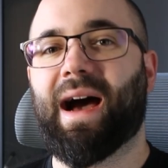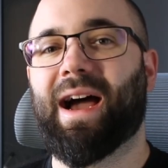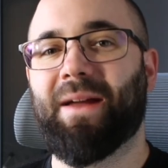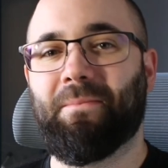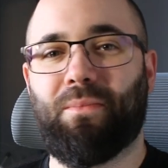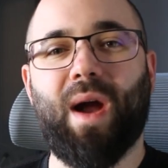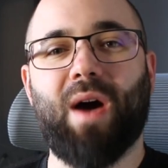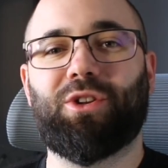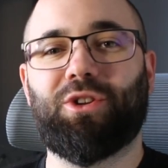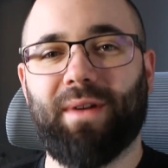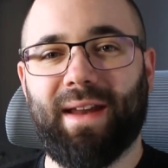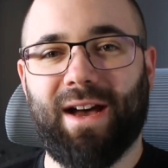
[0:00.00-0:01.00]
I am proud
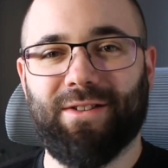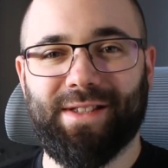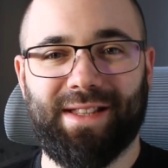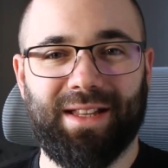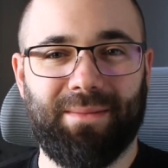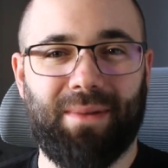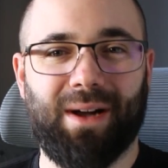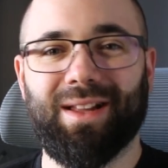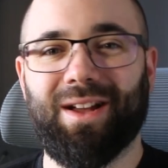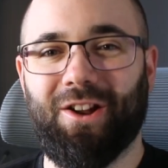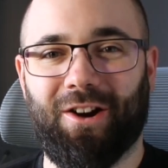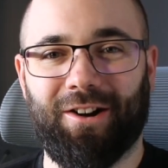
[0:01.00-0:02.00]
to announce that
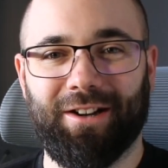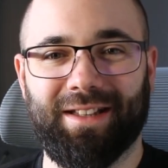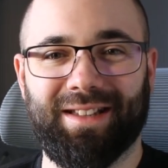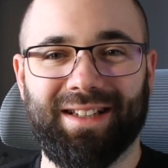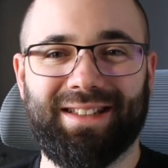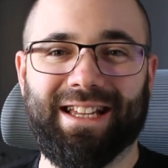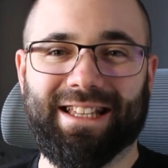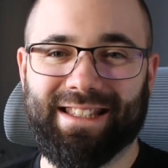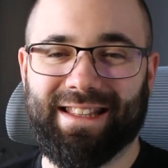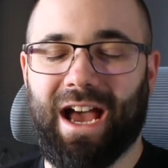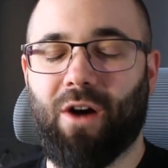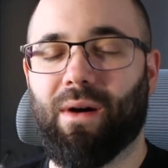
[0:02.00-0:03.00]
Balkan Architect is
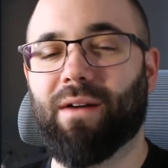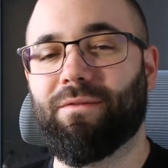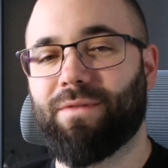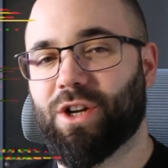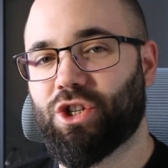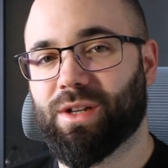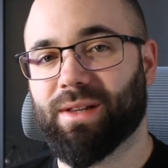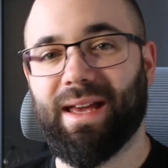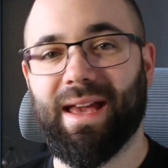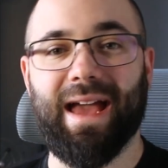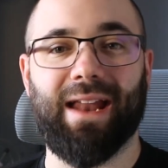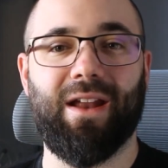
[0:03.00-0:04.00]
now
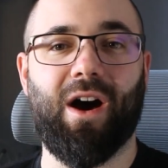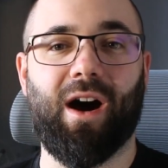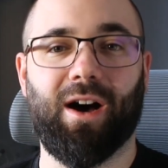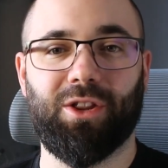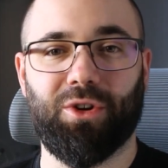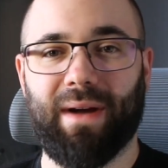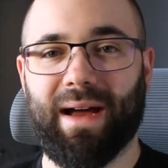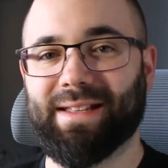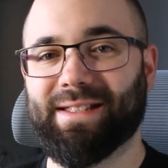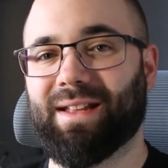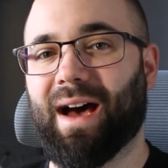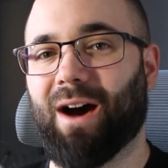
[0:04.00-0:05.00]
officially an
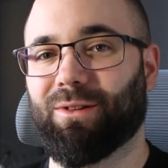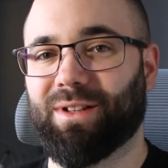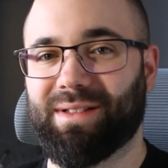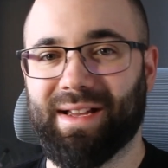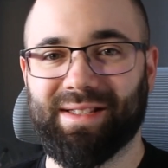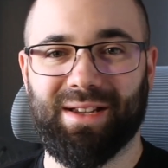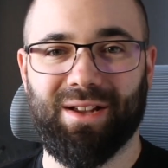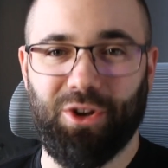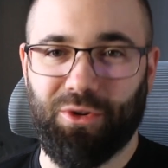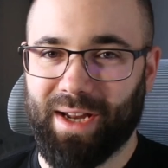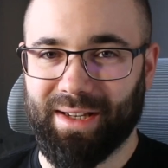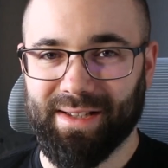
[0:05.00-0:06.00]
authorized Autodesk
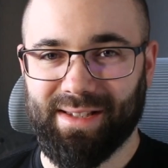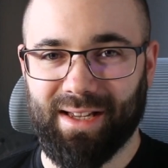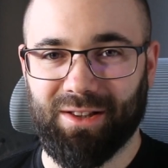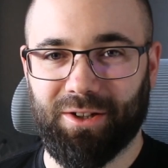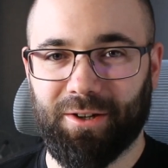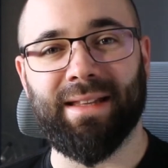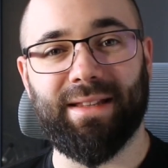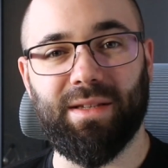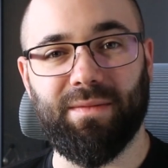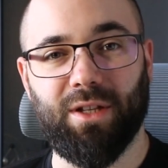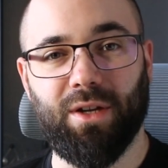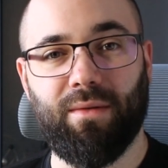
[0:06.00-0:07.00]
training center. In this
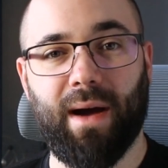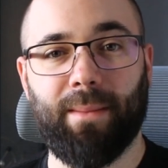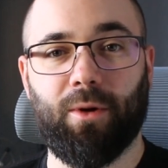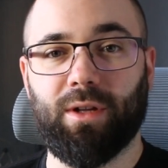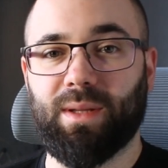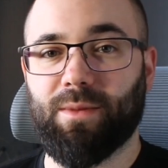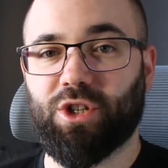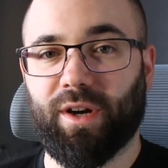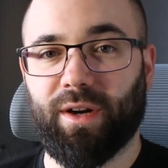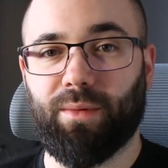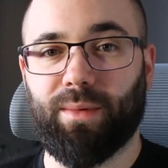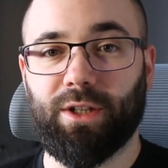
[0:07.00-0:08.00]
video, I'm going to be
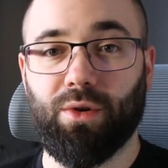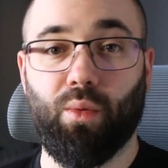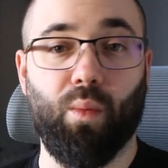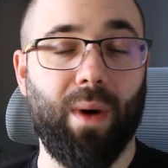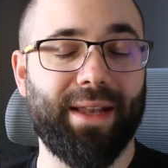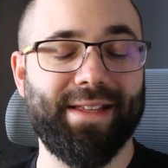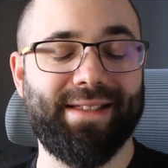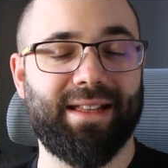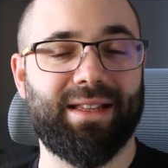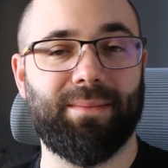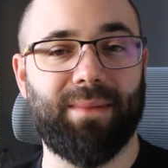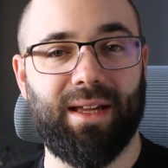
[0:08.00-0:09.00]
sharing with you what does
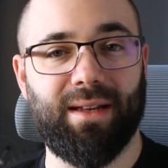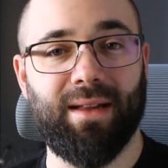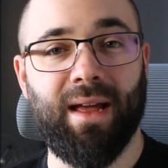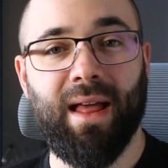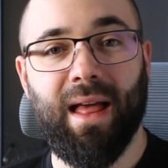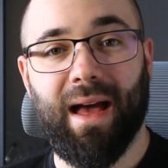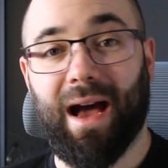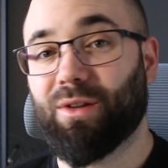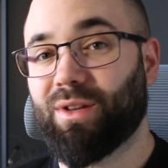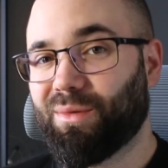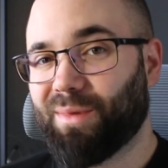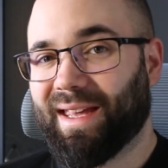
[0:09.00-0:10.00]
that mean, how
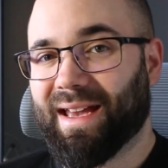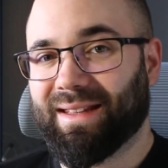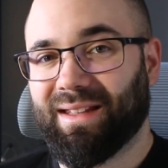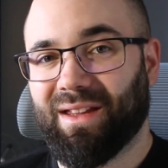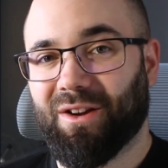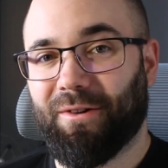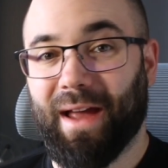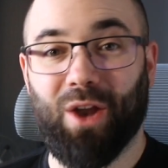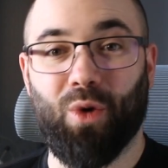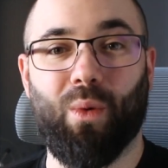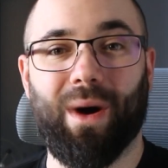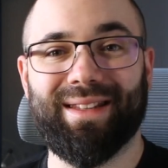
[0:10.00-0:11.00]
did we get here,
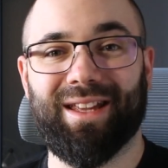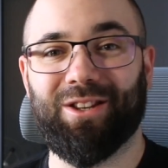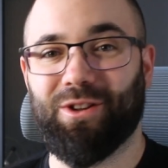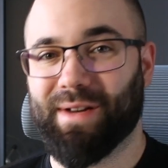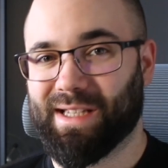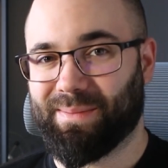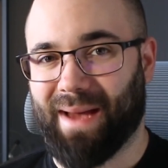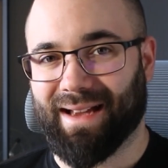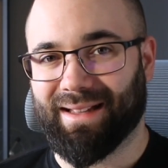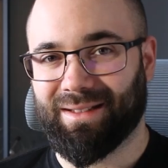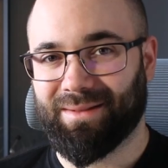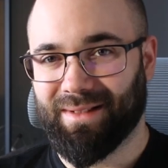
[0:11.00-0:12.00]
and what can you
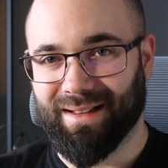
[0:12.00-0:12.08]
expect.